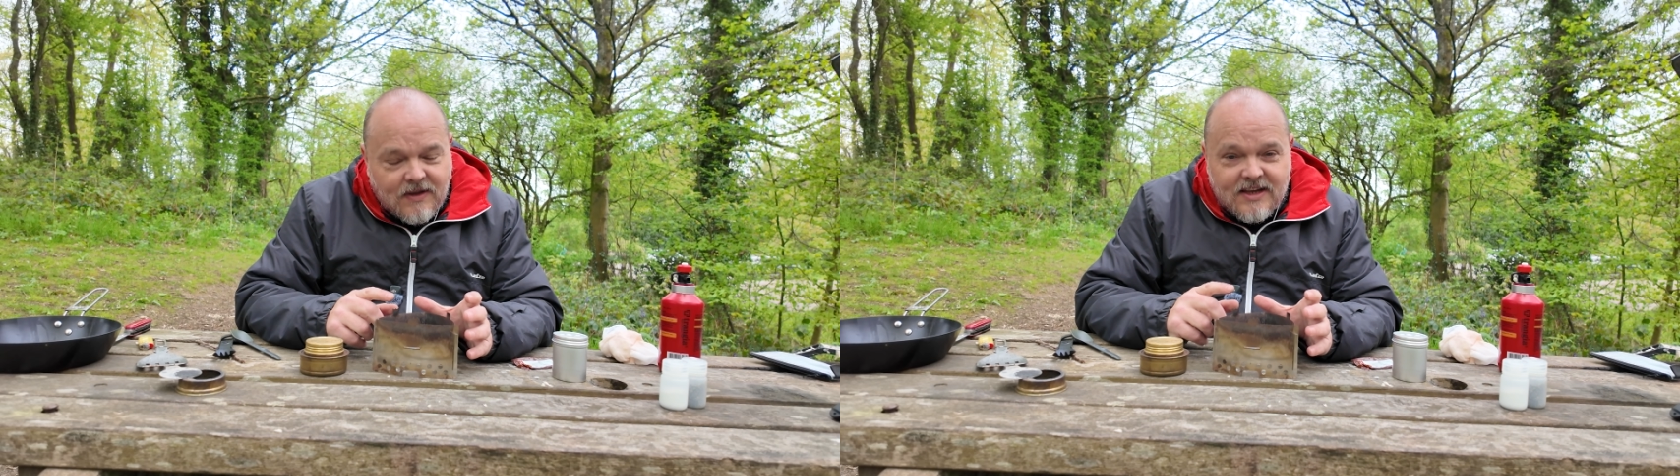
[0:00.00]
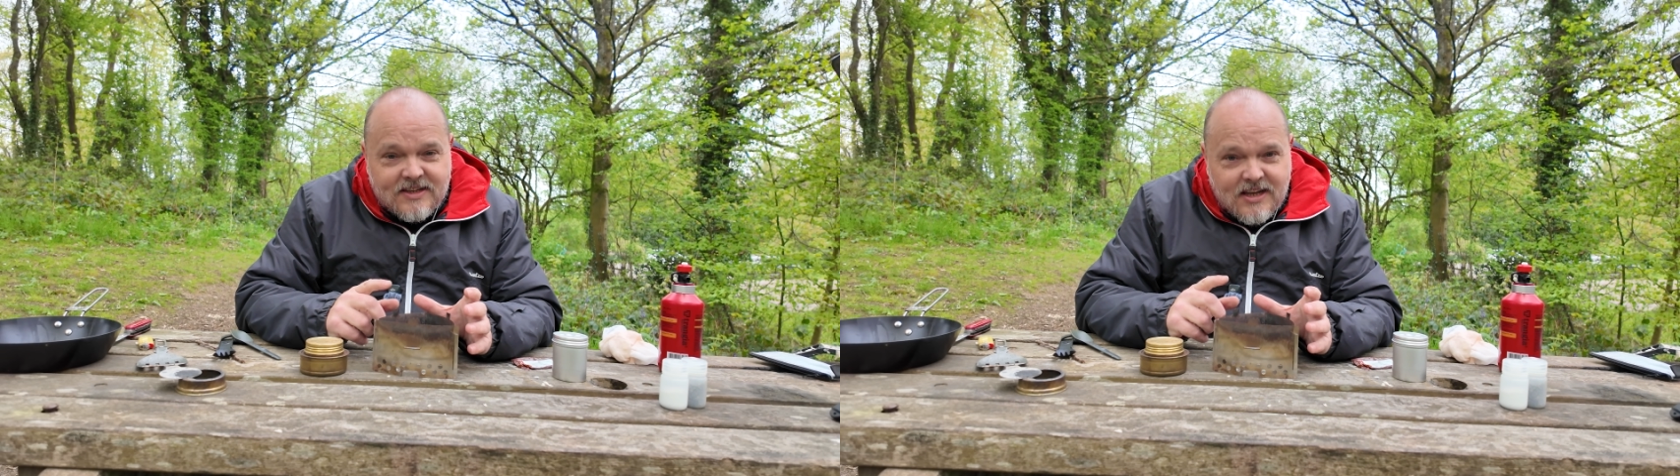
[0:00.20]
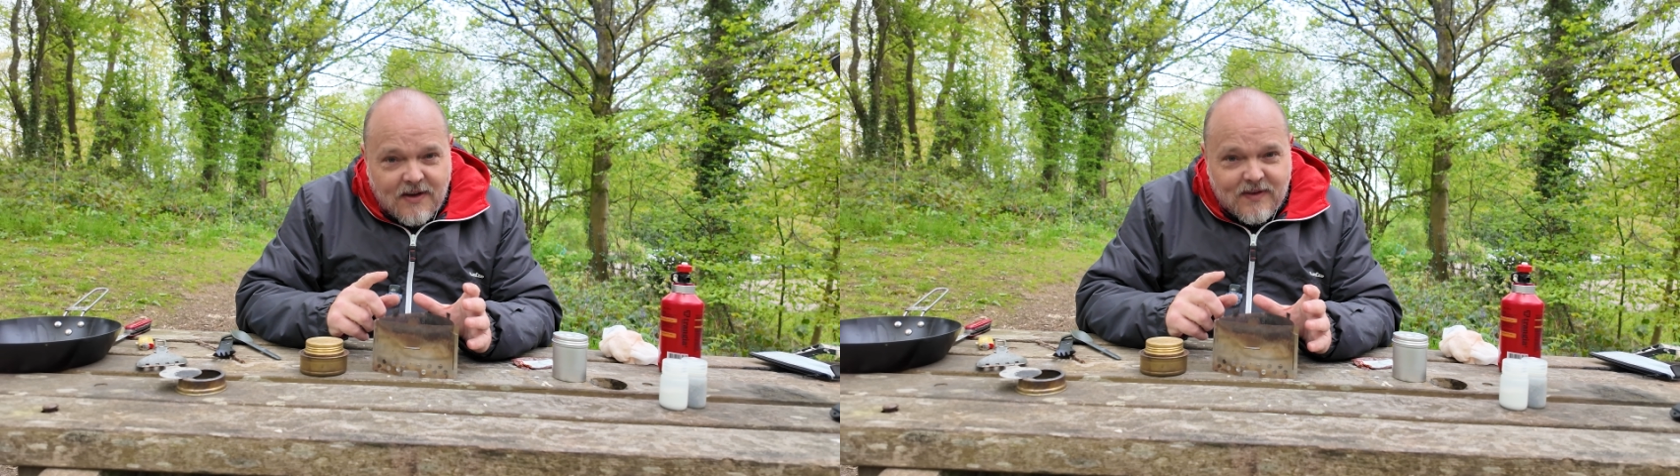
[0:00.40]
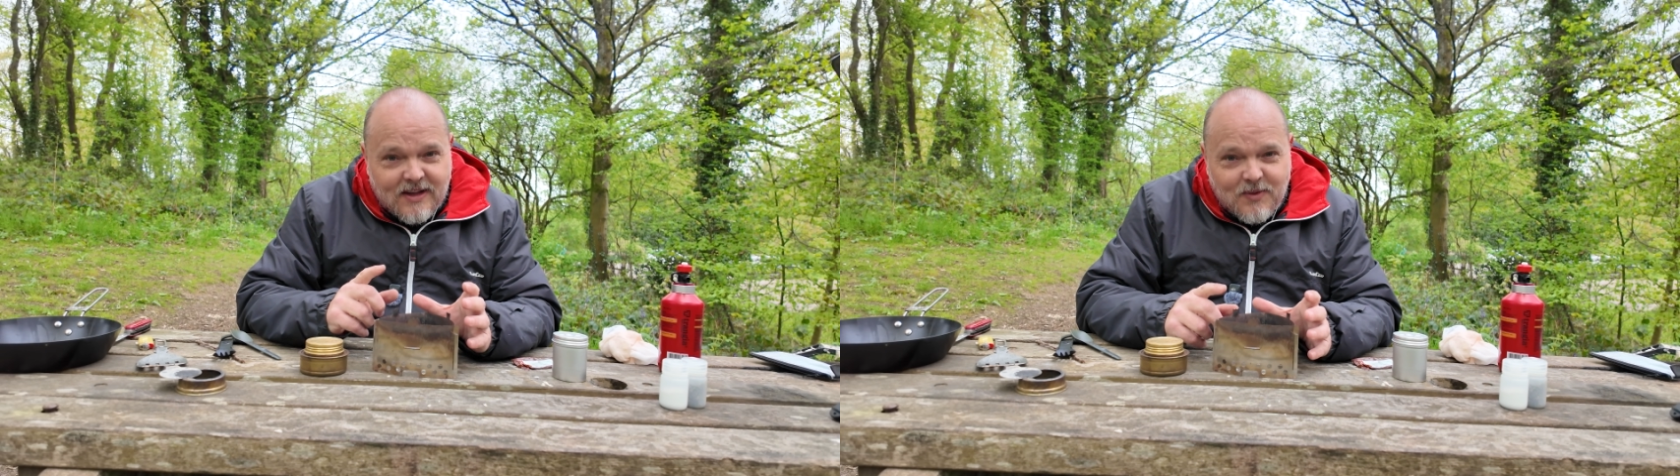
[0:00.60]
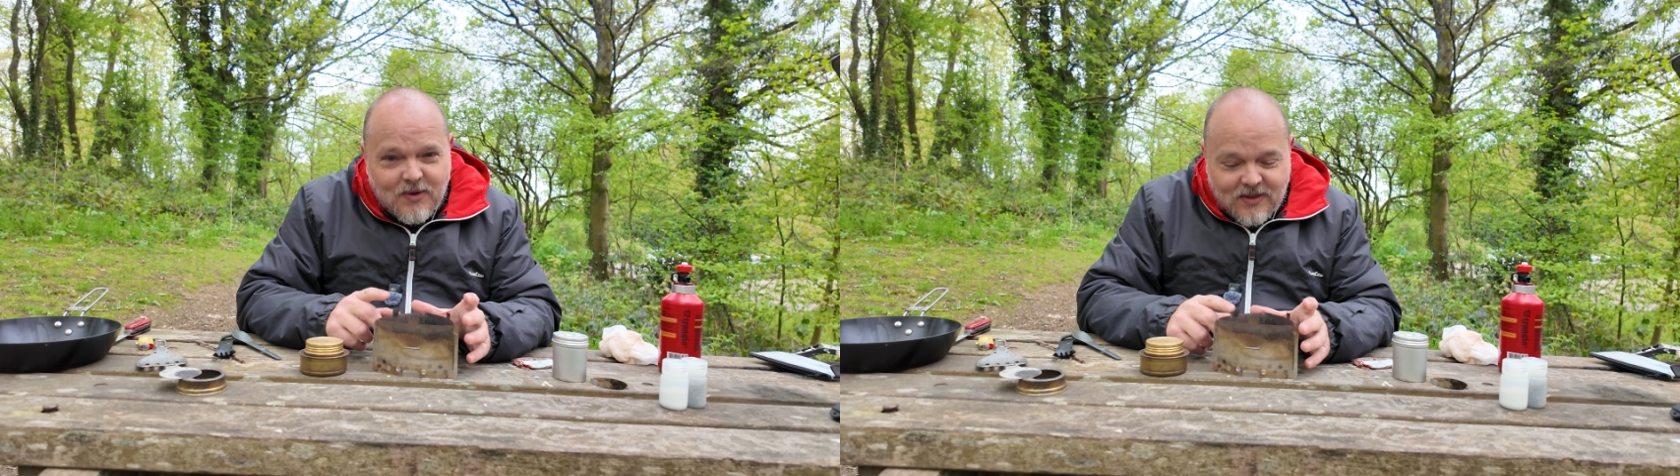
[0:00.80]
It's
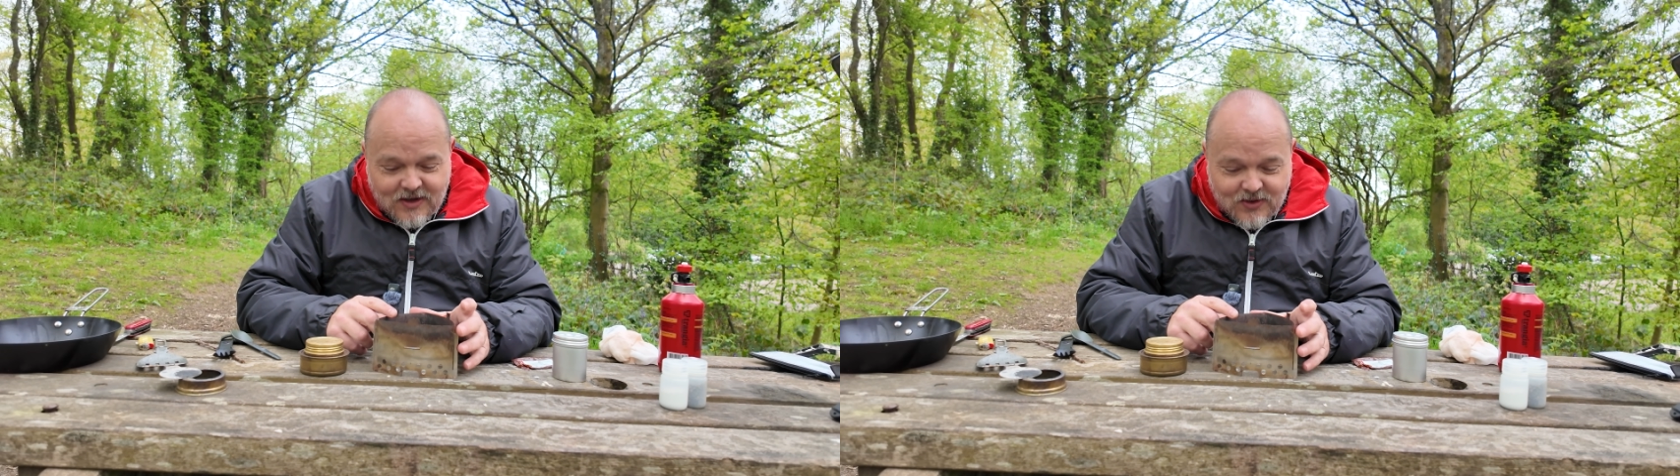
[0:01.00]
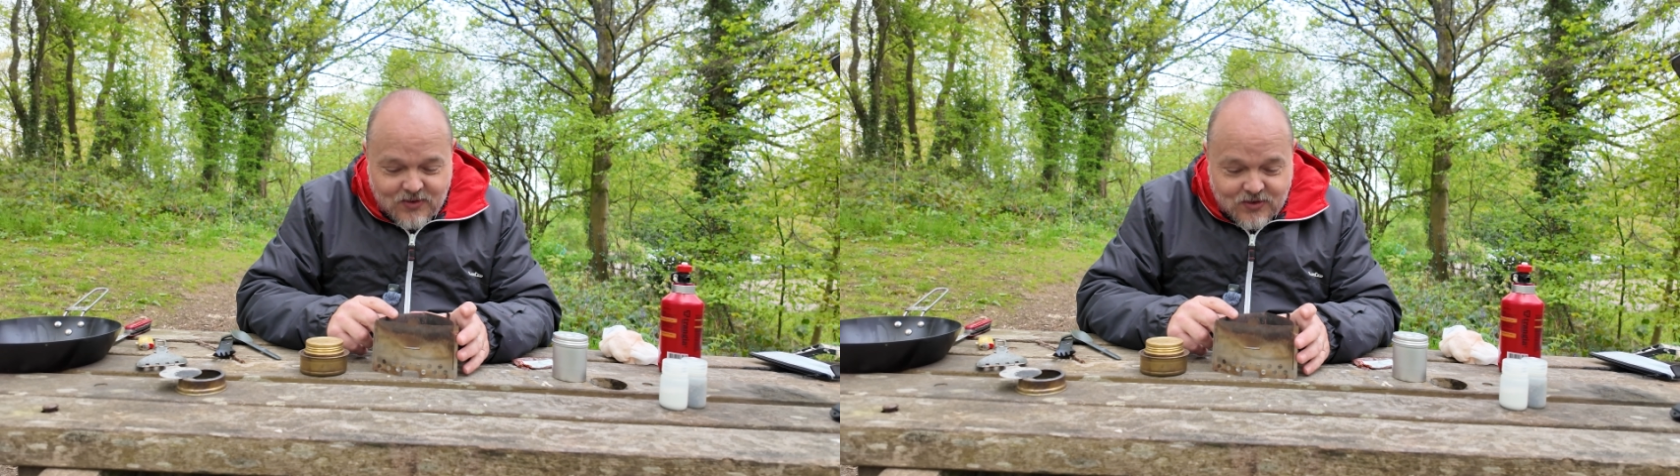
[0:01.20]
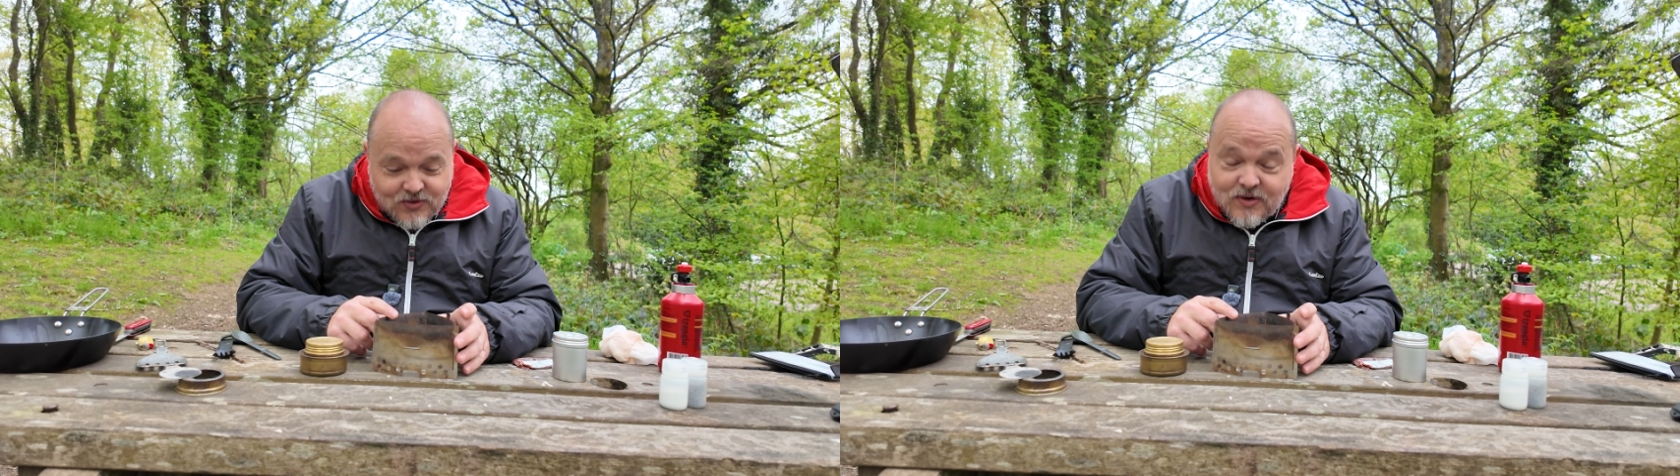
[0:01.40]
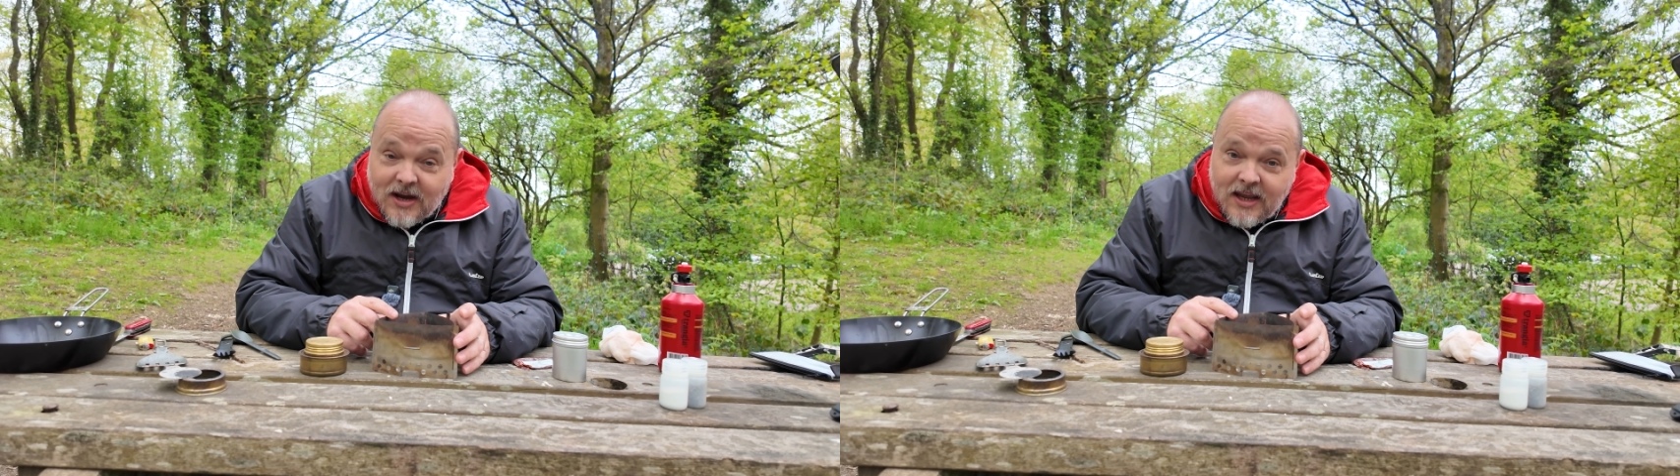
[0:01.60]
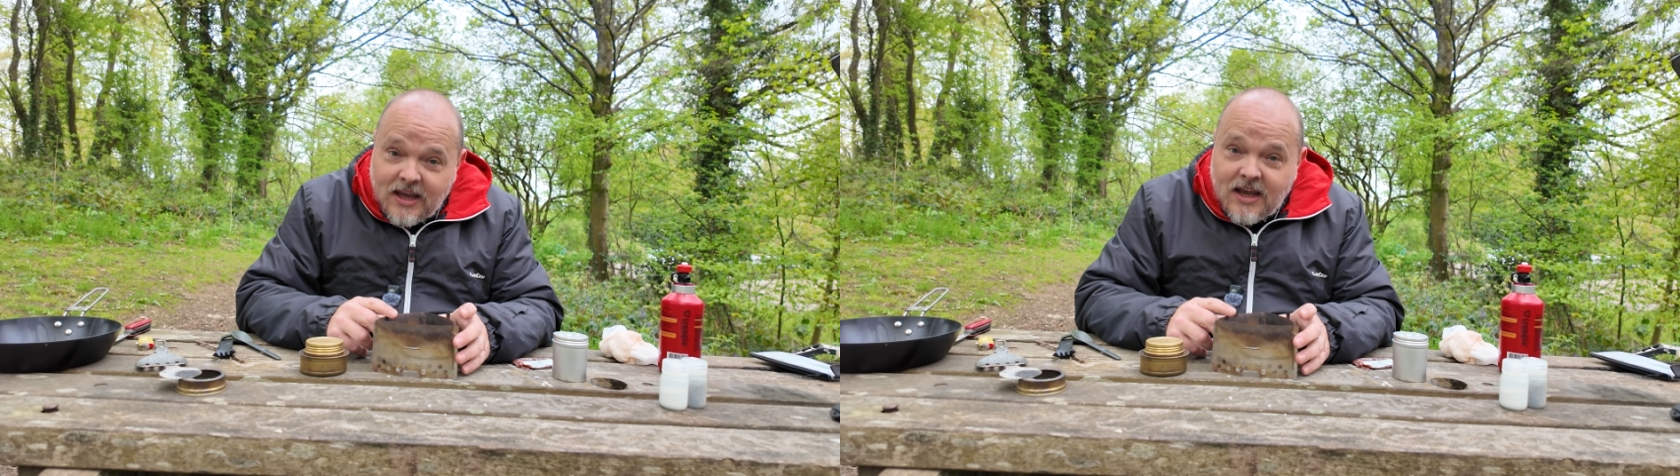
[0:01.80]
definitely one that you should
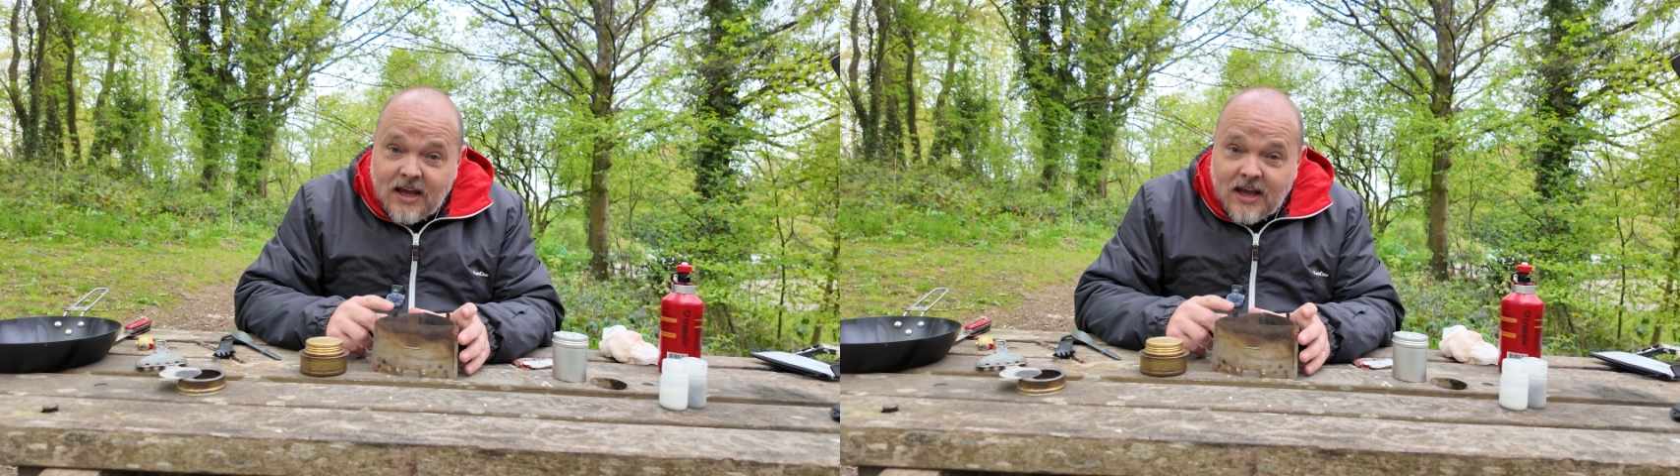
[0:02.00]
try.